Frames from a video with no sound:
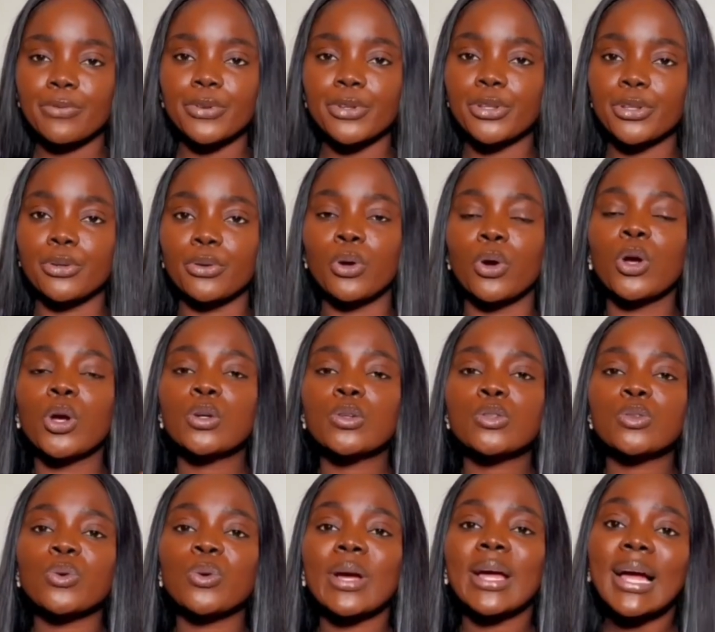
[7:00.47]
video.
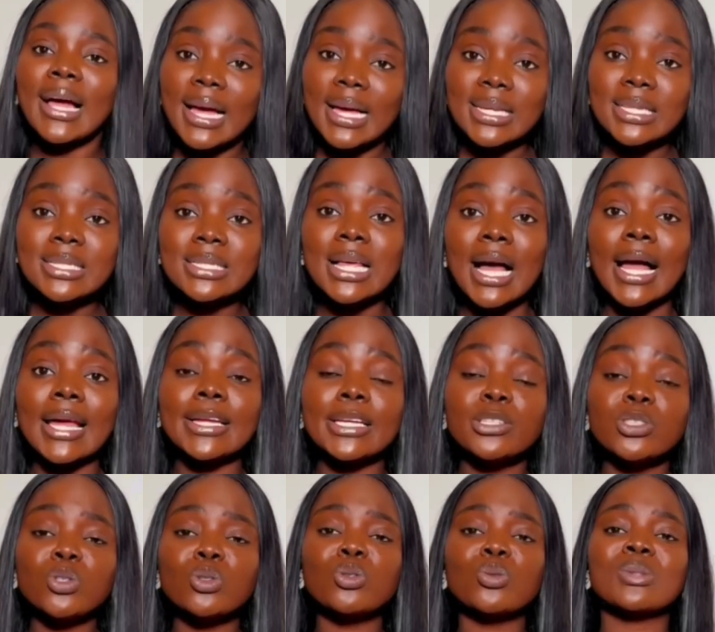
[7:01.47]
So guys, I
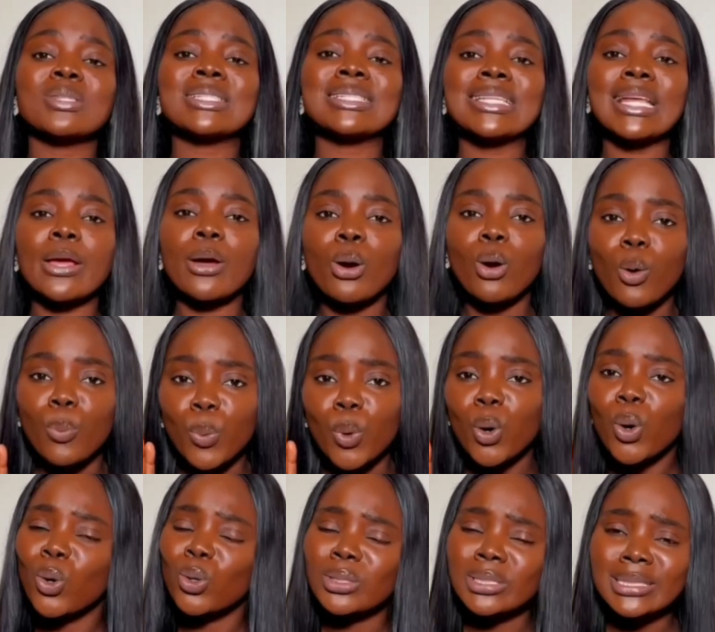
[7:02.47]
need you to stay up
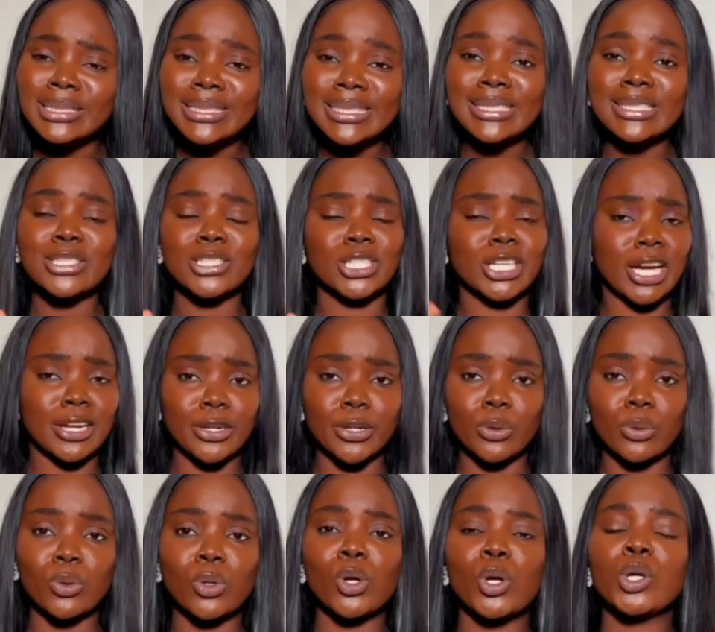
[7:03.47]
on this
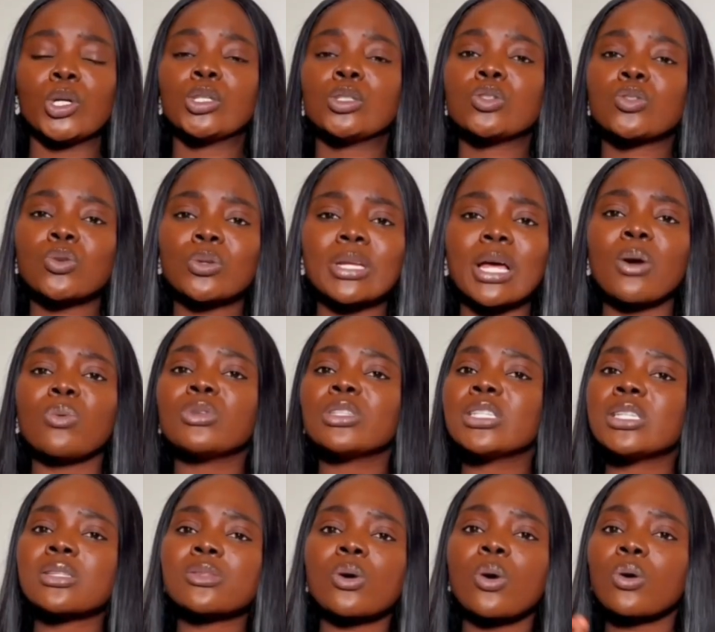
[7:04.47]
channel so that we
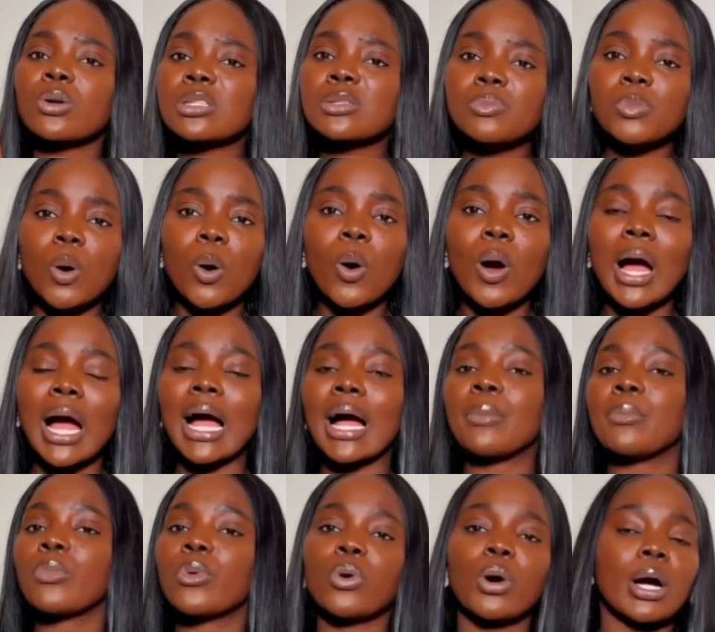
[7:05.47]
discuss more
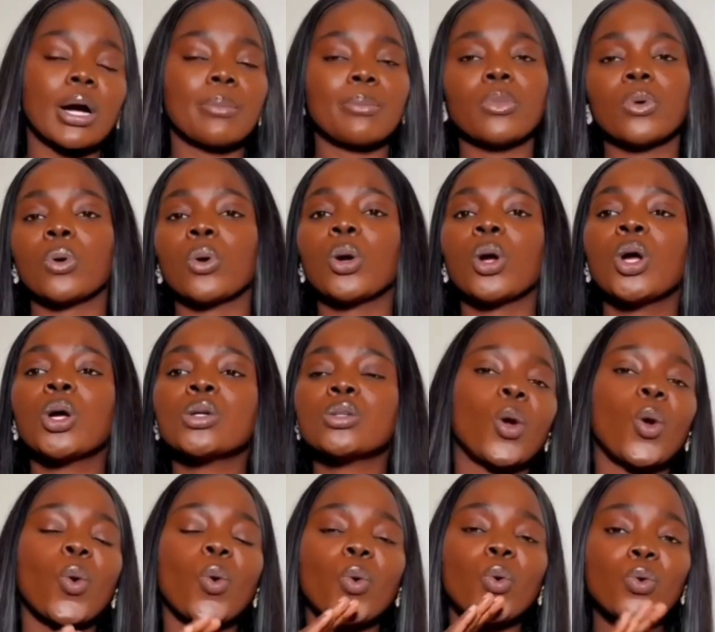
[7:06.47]
and more and more.
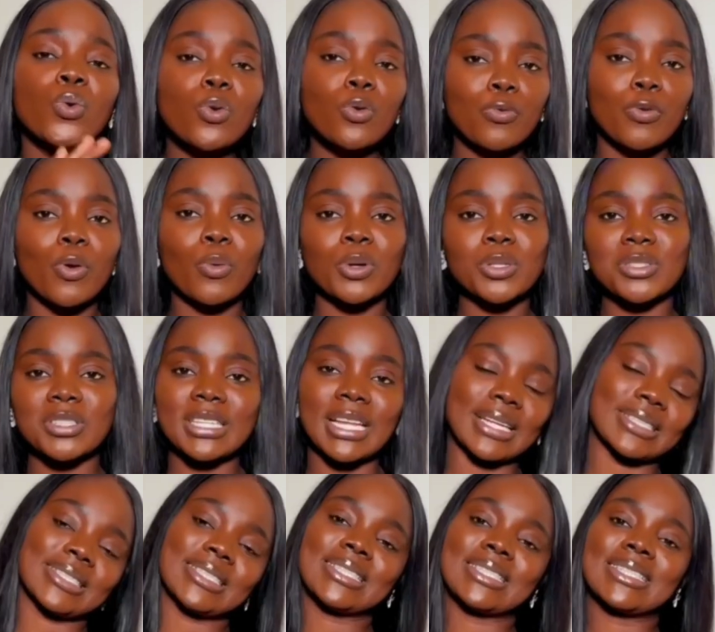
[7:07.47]
Look forward to
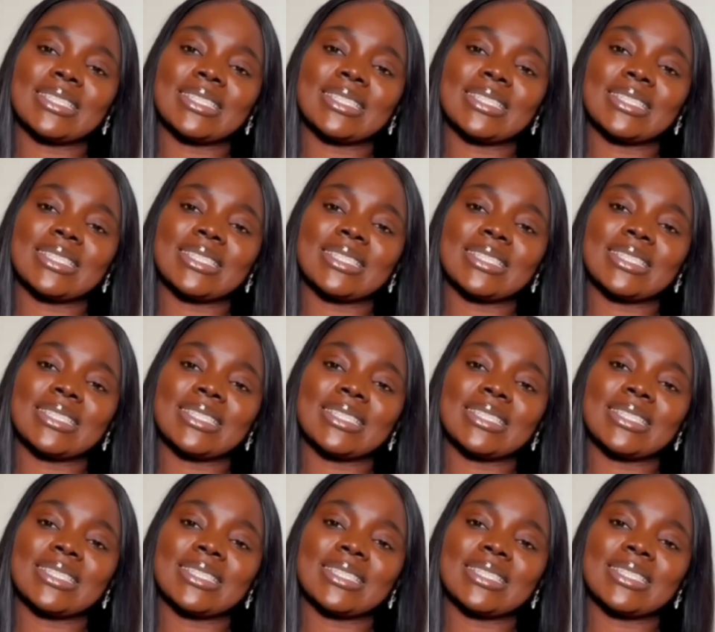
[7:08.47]
that.